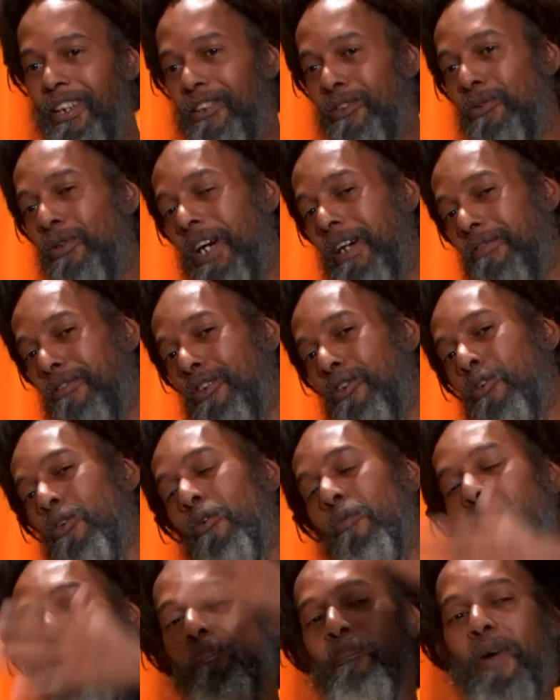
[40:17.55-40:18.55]
you, you have, have, to, to go
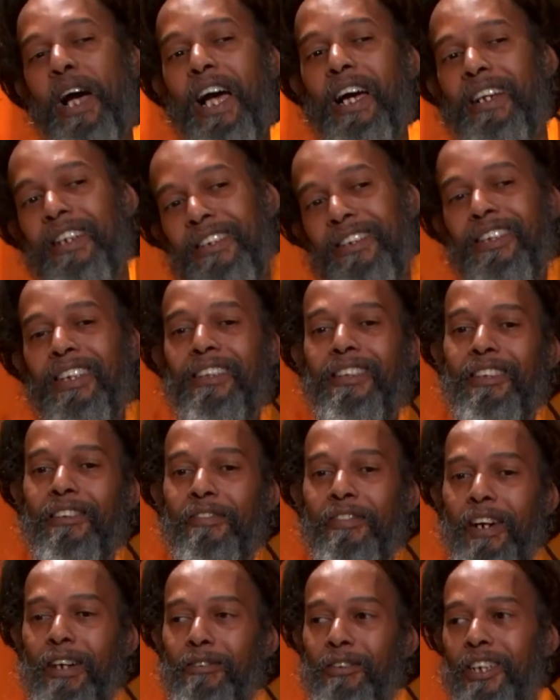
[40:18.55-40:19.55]
back, set the
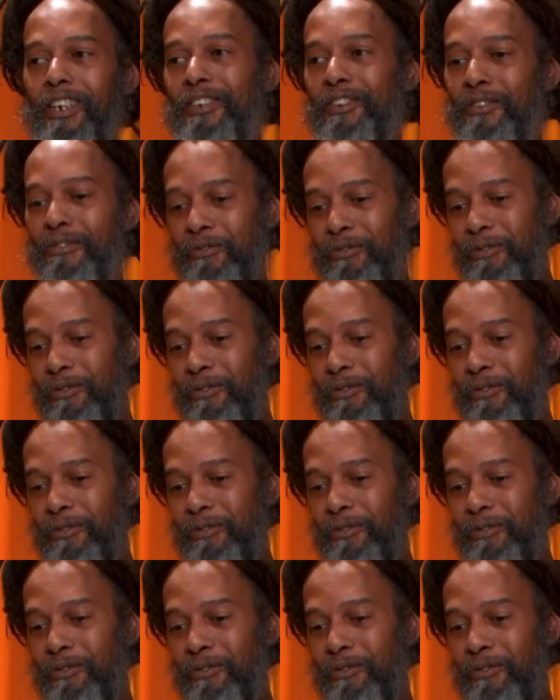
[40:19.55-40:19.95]
foundation mm-hmm.